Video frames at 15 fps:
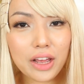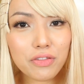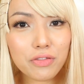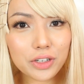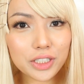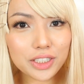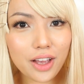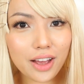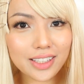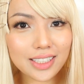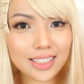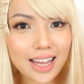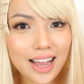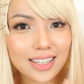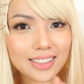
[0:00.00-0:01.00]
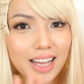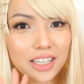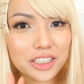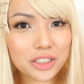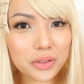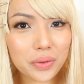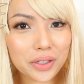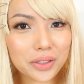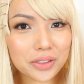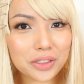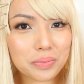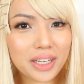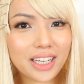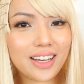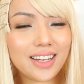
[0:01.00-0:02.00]
I first saw this, guys, I
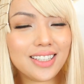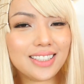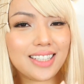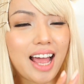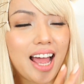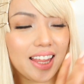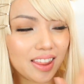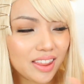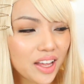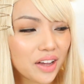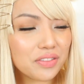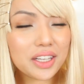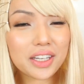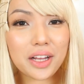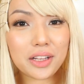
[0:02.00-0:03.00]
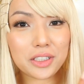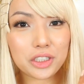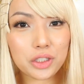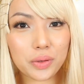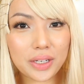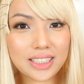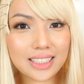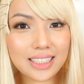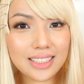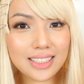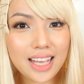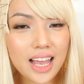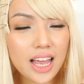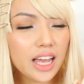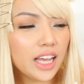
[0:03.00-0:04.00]
squealed because I love the color choices.
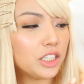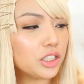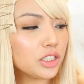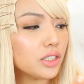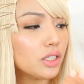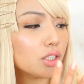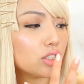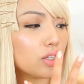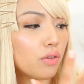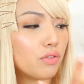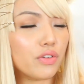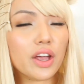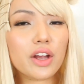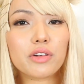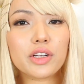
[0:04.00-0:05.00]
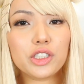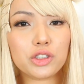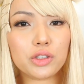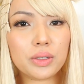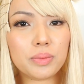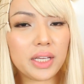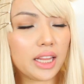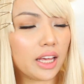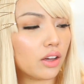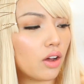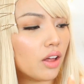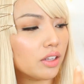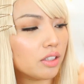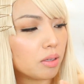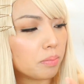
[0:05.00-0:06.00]
It just looks very dreamy, like
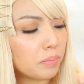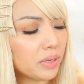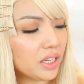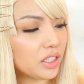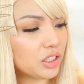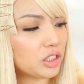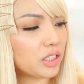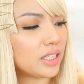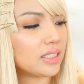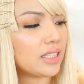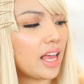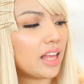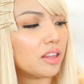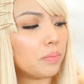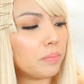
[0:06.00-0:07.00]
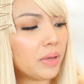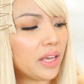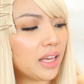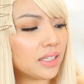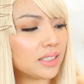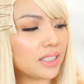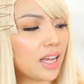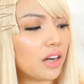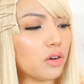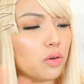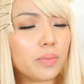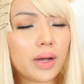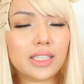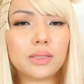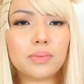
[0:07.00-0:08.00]
all of the peaches and the pinks kind of
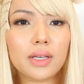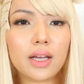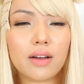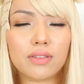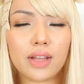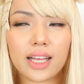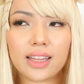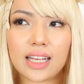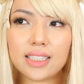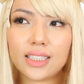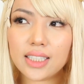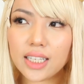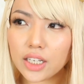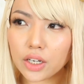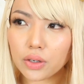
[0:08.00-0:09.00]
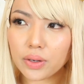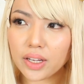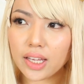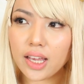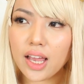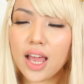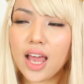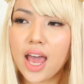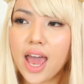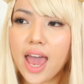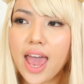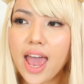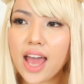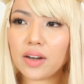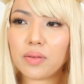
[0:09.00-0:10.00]
reminds me of like that scenery
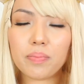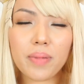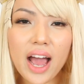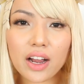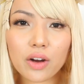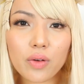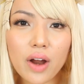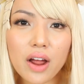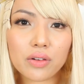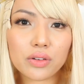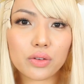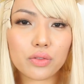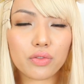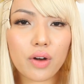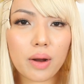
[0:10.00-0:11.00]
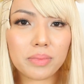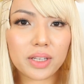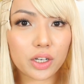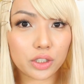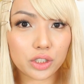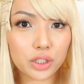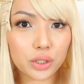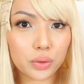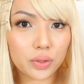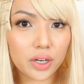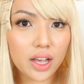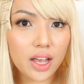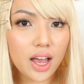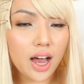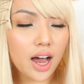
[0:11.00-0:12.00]
and background from the cartoon.
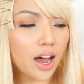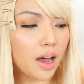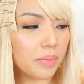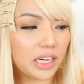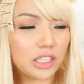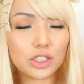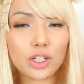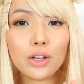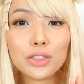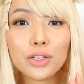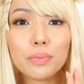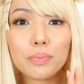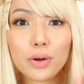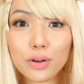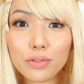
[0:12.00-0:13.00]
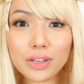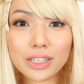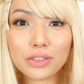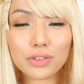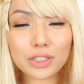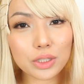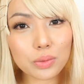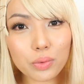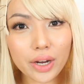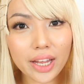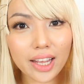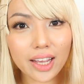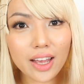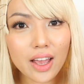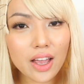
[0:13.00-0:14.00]
And it's also perfect for
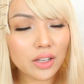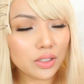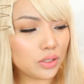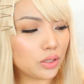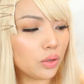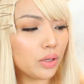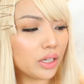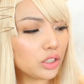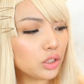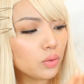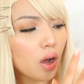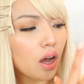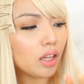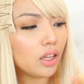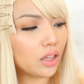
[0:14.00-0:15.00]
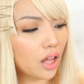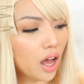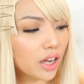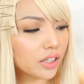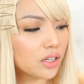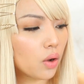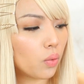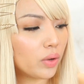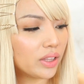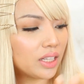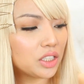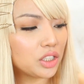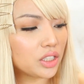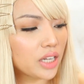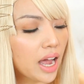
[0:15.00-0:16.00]
spring. So you can do a lot with
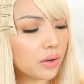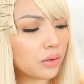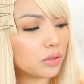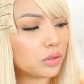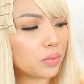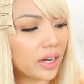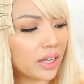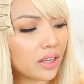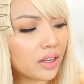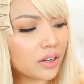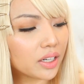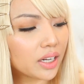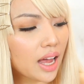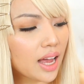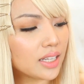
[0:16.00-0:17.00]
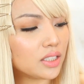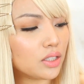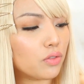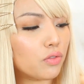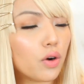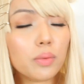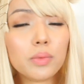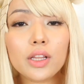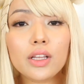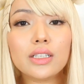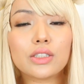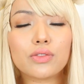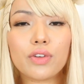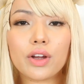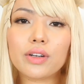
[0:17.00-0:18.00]
these shadows right here, guys. The formula
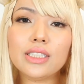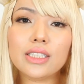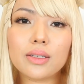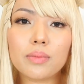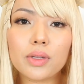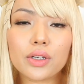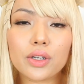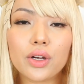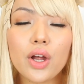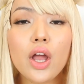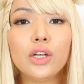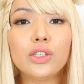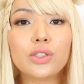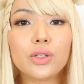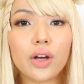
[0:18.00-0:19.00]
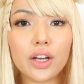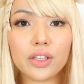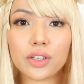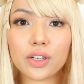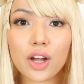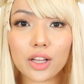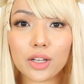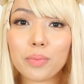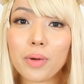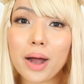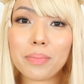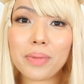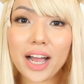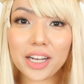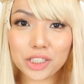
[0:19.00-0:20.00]
is very similar to other
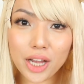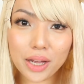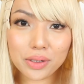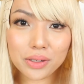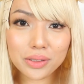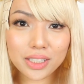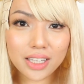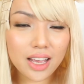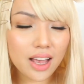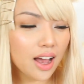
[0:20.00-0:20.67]
Colourpop eyeshadows.